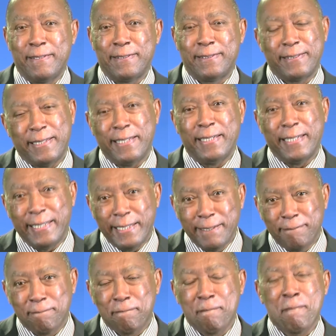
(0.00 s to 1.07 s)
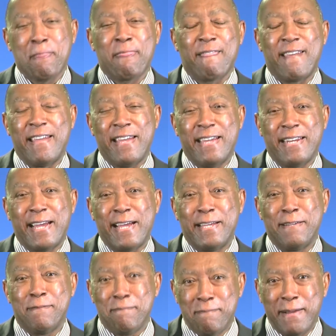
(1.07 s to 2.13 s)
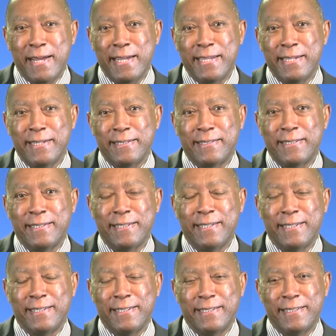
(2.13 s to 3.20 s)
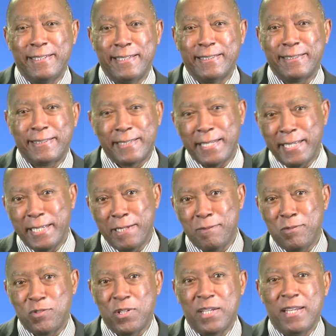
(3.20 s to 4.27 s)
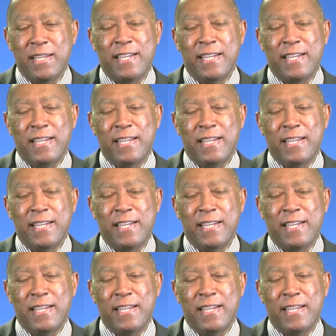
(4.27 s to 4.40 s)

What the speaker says: C. Lee, and I admired his teams,